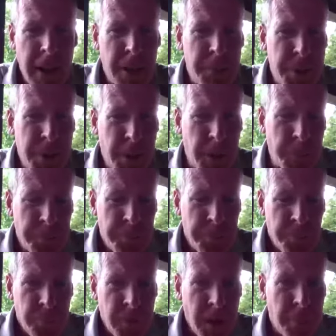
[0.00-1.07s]
So
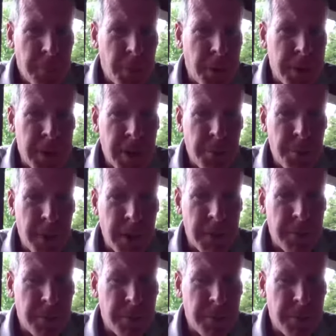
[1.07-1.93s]
I personally have been